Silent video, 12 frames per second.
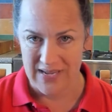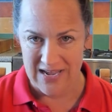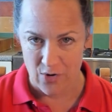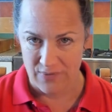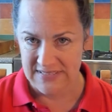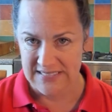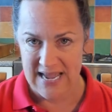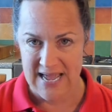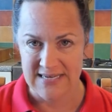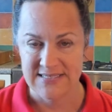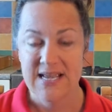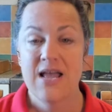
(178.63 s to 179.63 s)
always
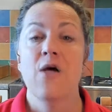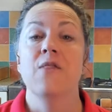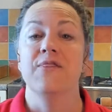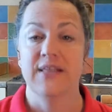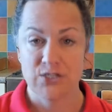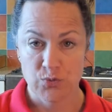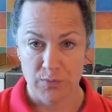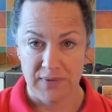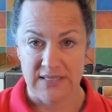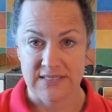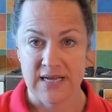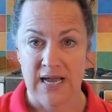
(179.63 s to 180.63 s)
can't, this would be
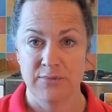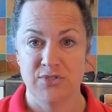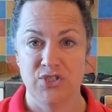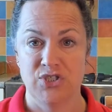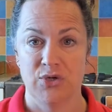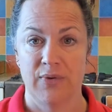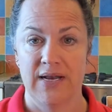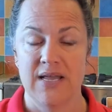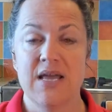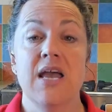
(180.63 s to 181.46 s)
the time to do it.